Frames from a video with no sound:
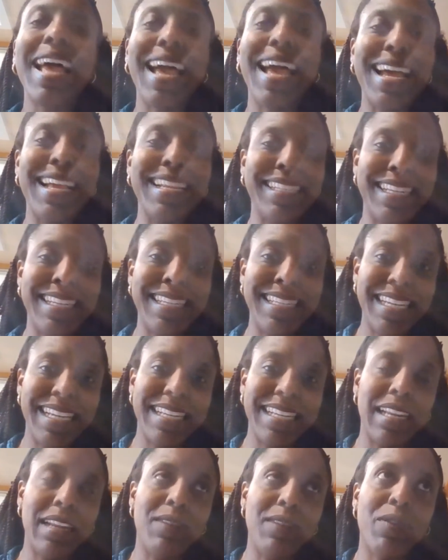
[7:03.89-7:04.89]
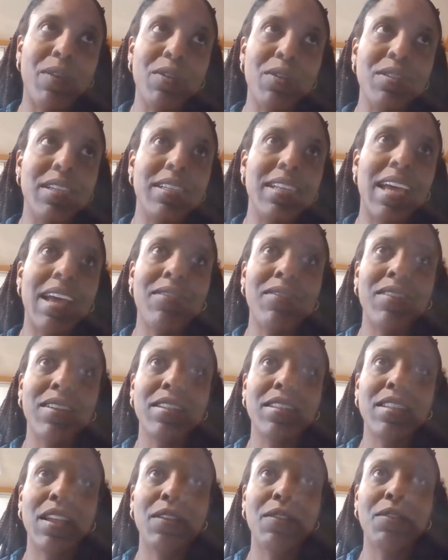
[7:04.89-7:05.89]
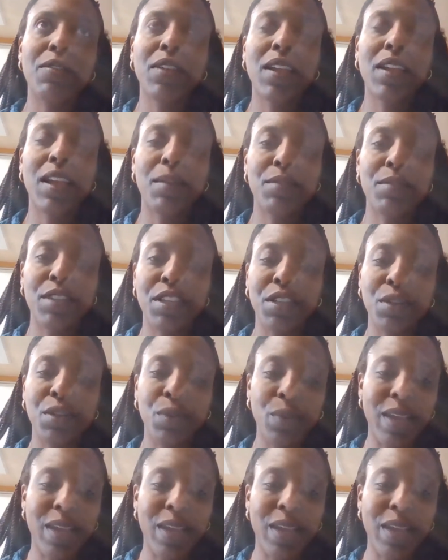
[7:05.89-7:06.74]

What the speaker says: as intended versus having stuff come to you.